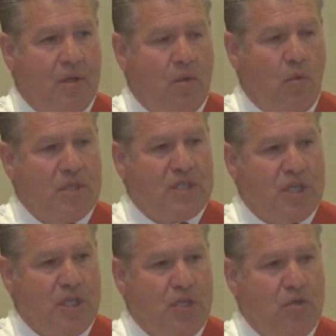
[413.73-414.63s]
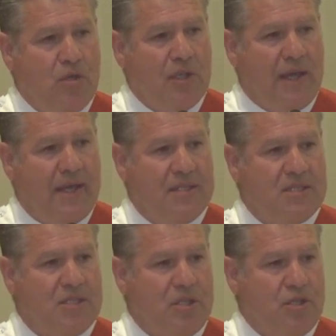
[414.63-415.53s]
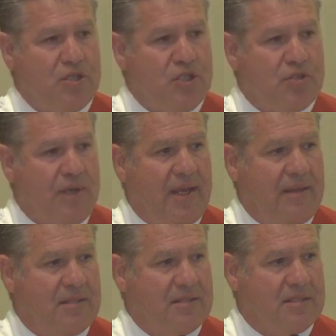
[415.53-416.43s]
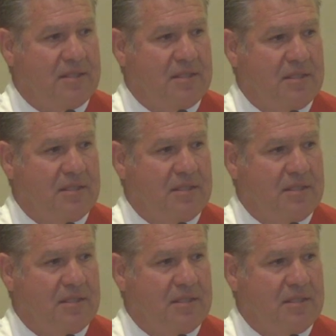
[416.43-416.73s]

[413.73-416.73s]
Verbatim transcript: wants to utilize your strengths.